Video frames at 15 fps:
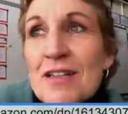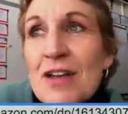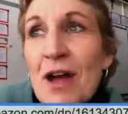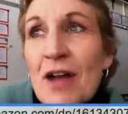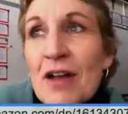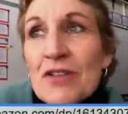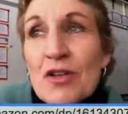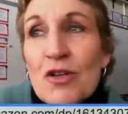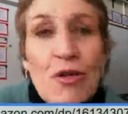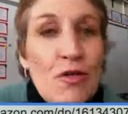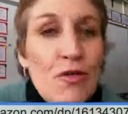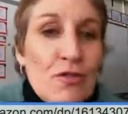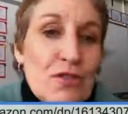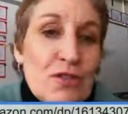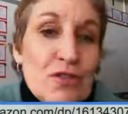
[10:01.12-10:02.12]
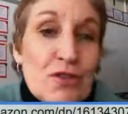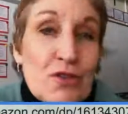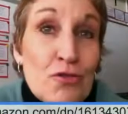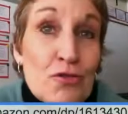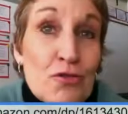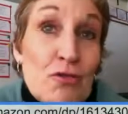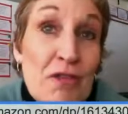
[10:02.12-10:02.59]
to go to
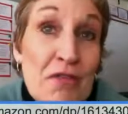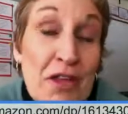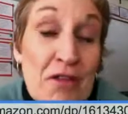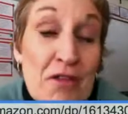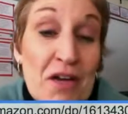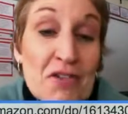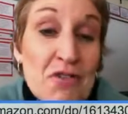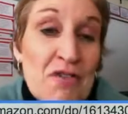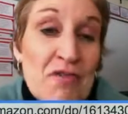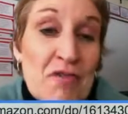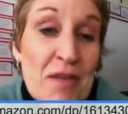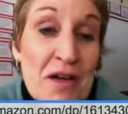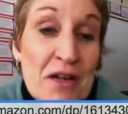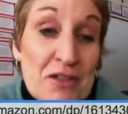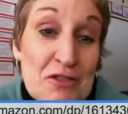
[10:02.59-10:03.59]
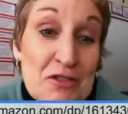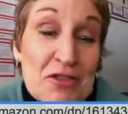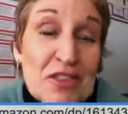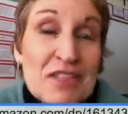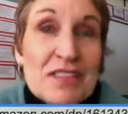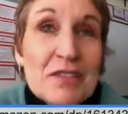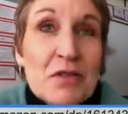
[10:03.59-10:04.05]
school when they graduate from high
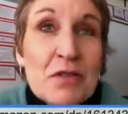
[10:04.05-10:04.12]
school.